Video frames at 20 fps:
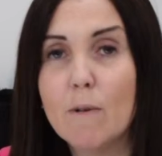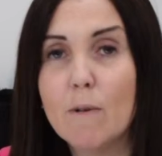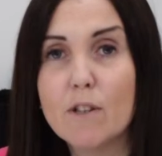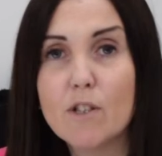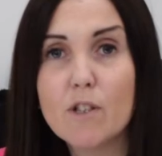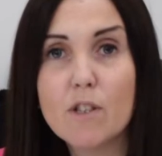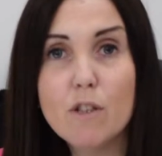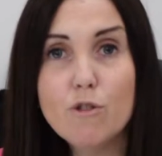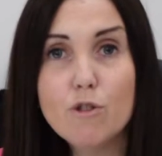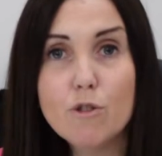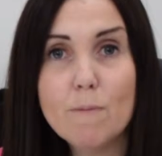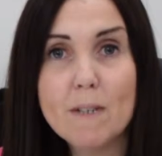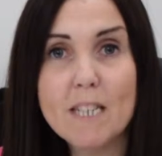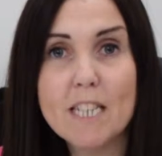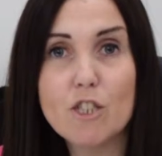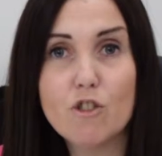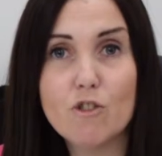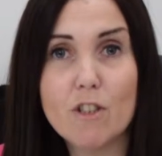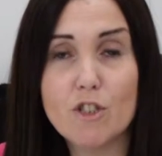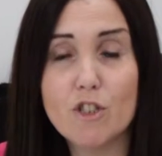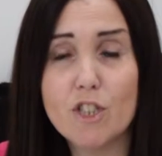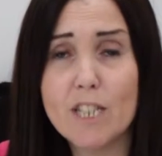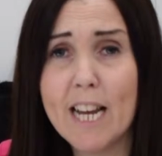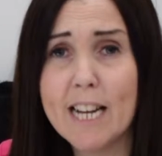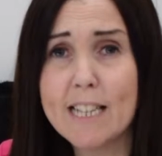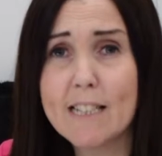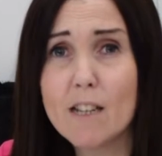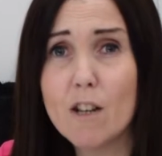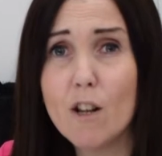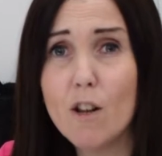Well, social media strategy
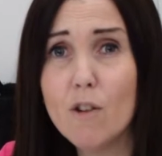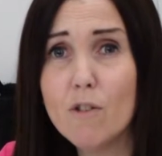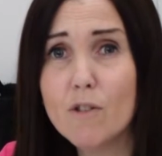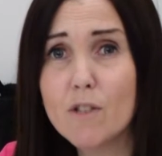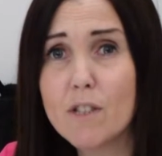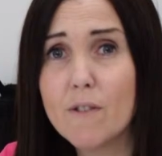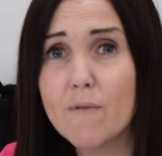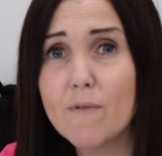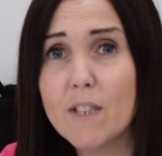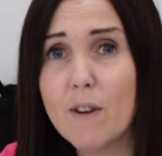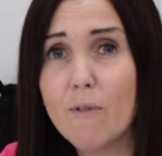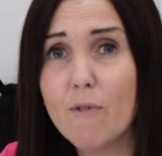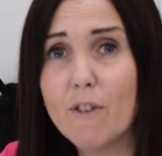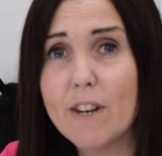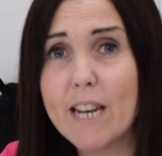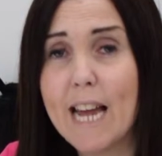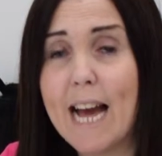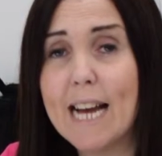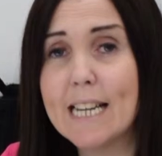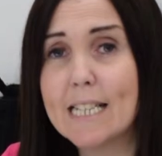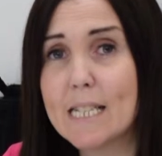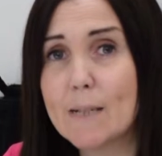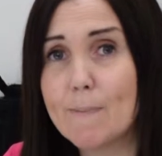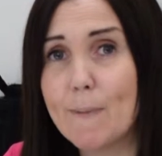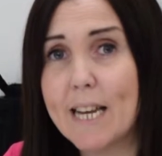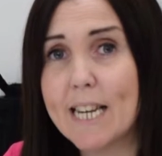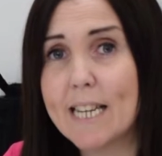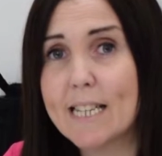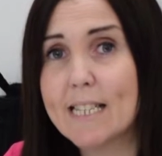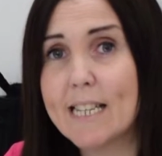has lots of different
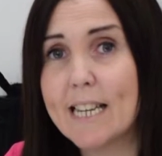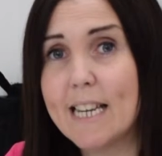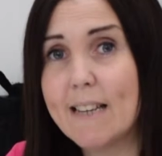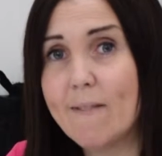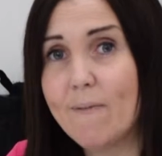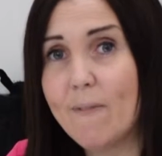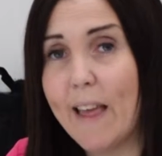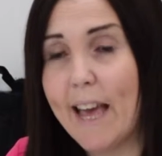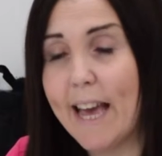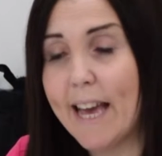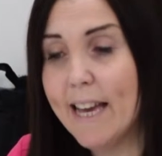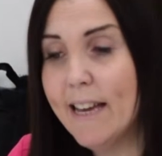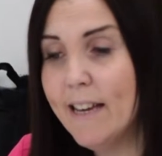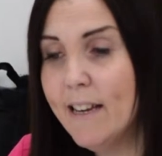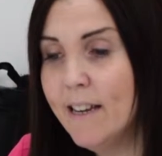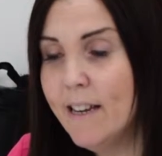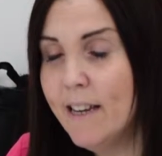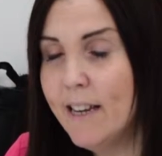aspects in there.